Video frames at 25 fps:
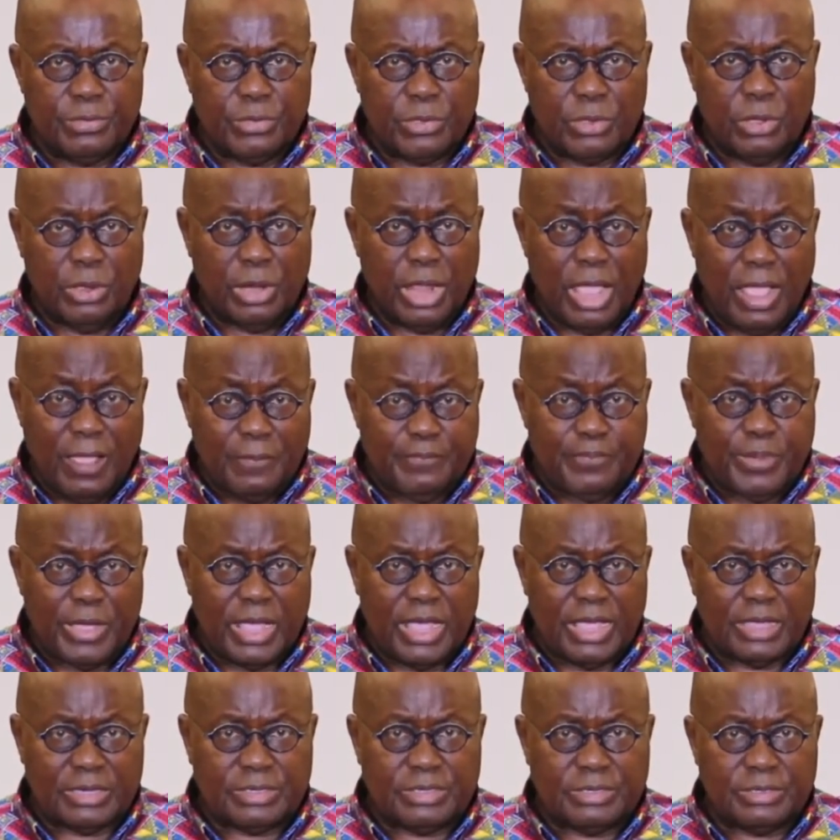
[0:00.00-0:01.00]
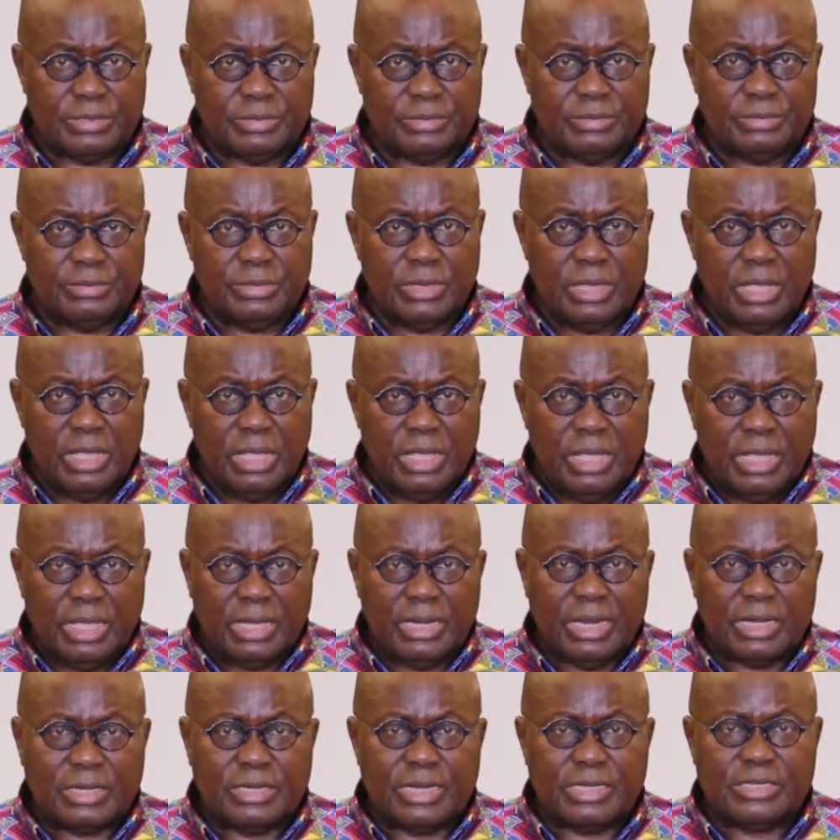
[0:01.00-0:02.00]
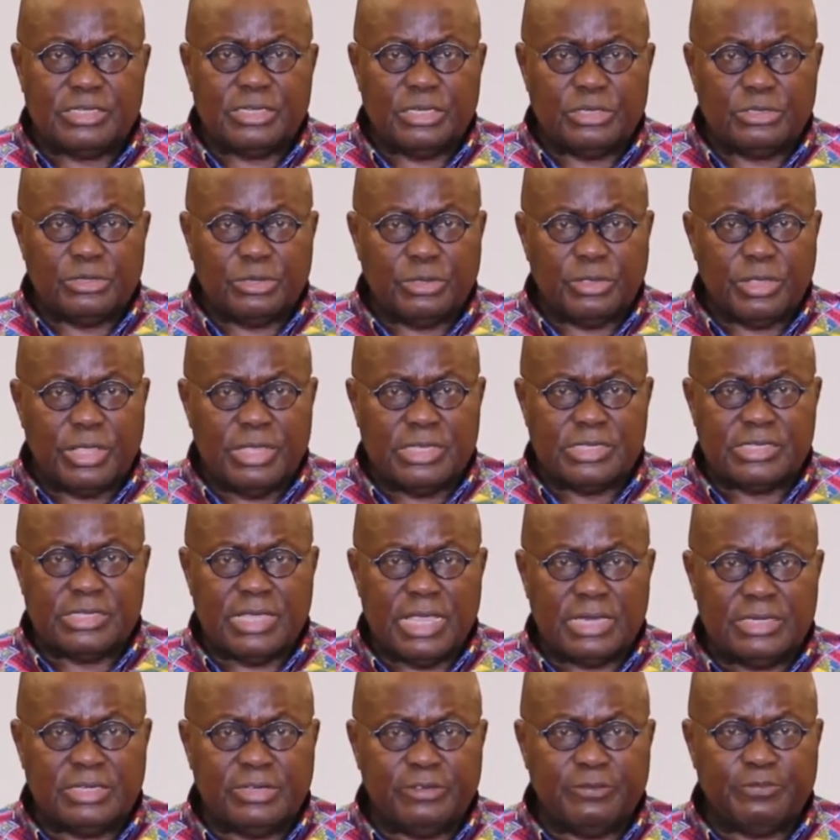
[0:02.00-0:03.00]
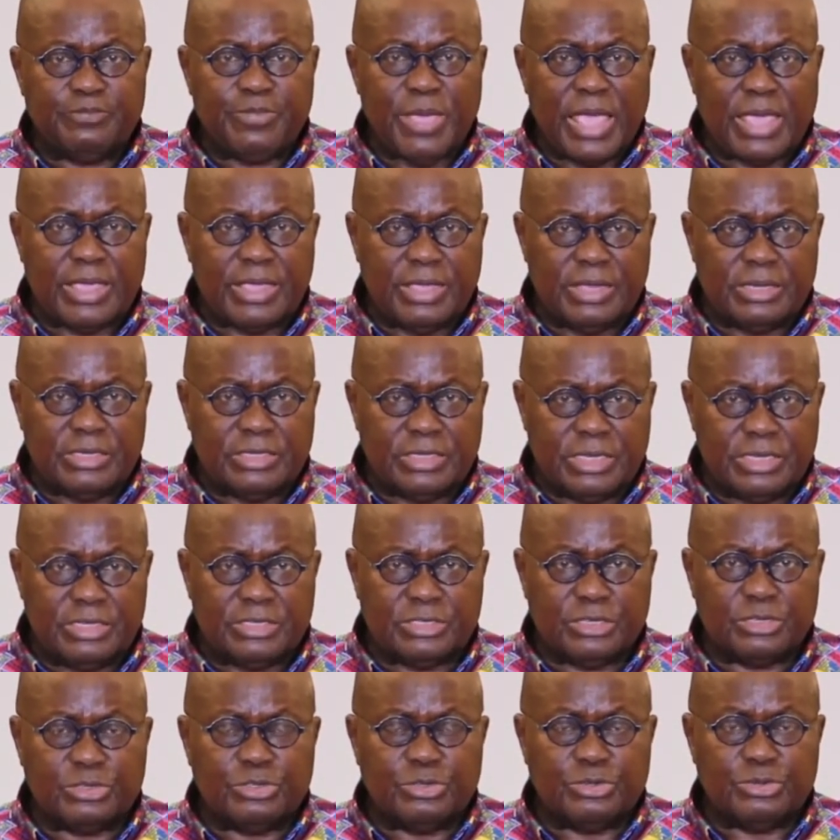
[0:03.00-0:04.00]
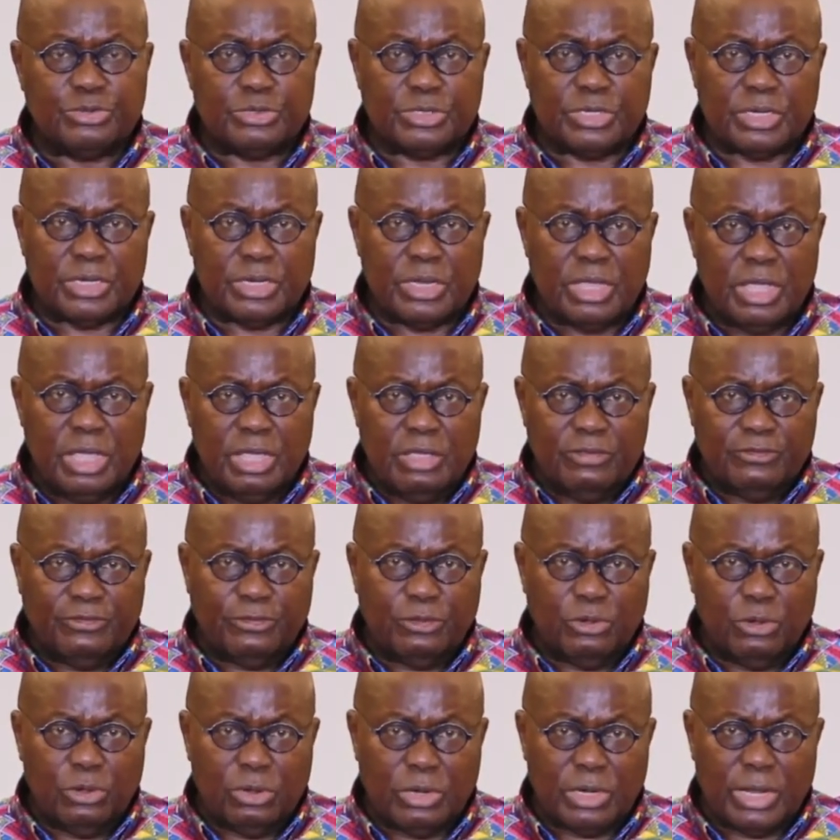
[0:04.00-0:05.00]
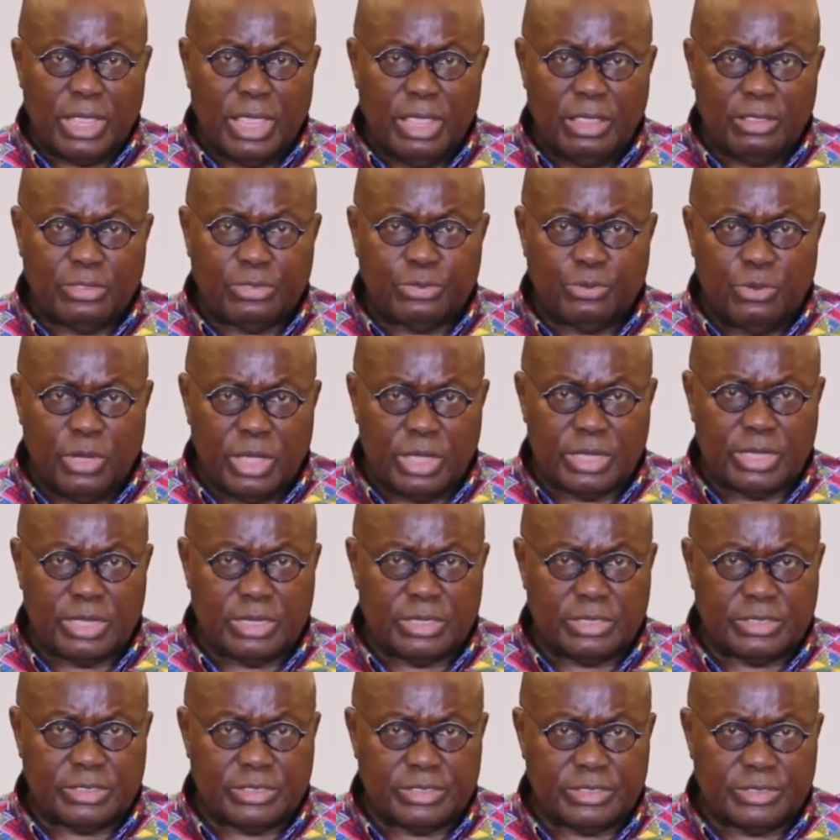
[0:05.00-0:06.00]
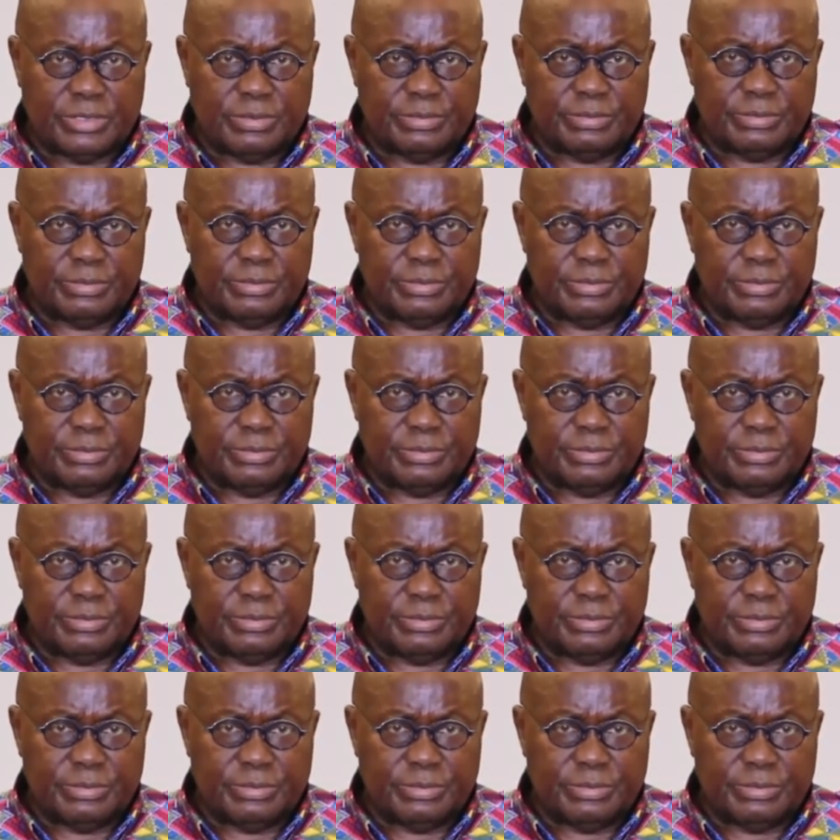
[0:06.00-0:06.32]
On our part, in addition to the incentive package instituted for all health workers,